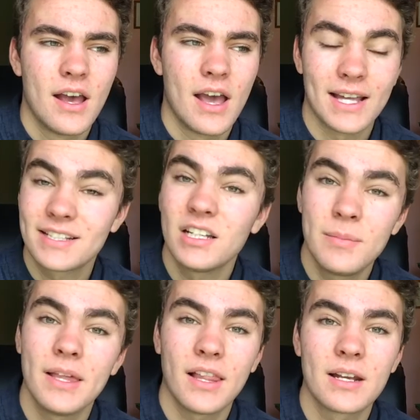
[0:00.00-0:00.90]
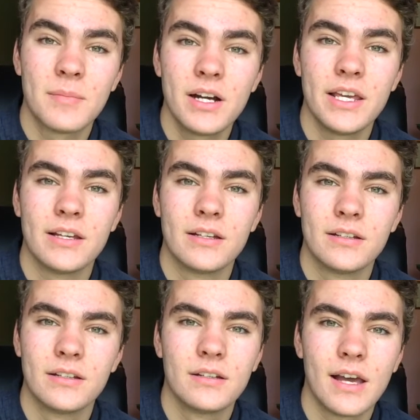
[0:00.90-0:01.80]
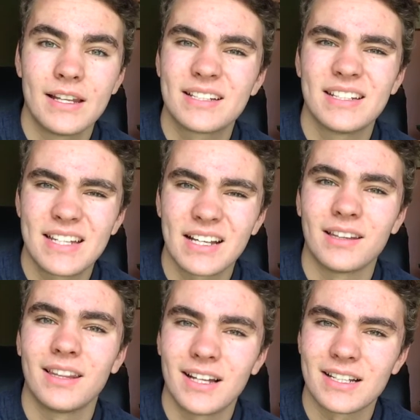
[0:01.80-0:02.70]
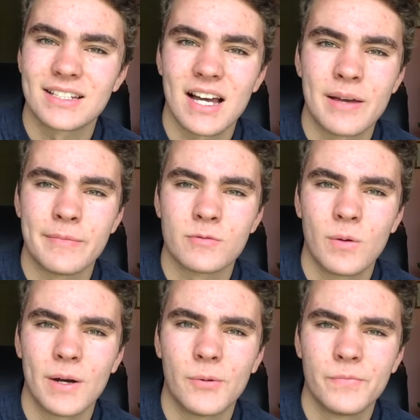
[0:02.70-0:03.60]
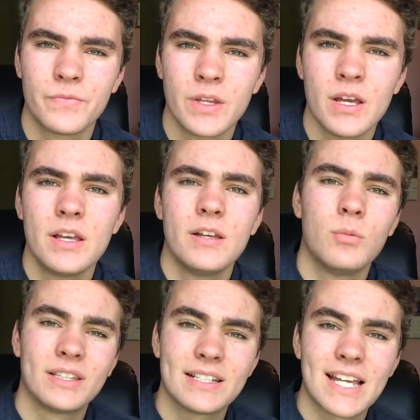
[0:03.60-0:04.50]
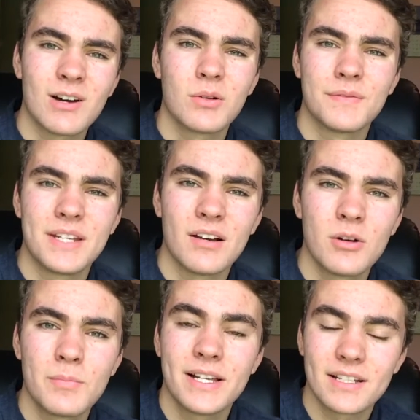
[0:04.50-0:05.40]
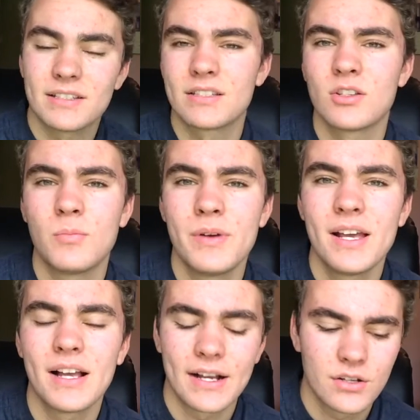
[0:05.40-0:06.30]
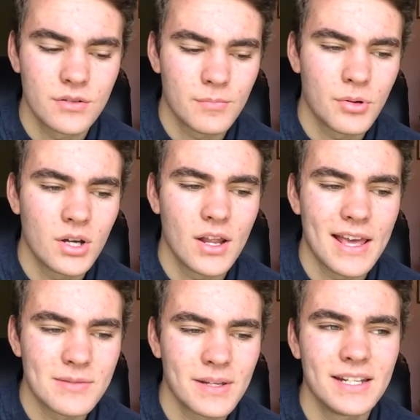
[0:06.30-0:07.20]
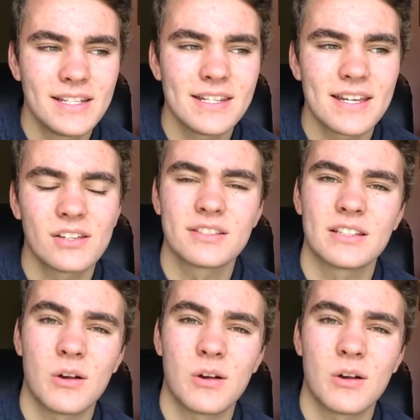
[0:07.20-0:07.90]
it's going to be a lot of money. And it's going to take a lot of time as well. With the Tower of Terror, because it's so big, I couldn't put as many details as I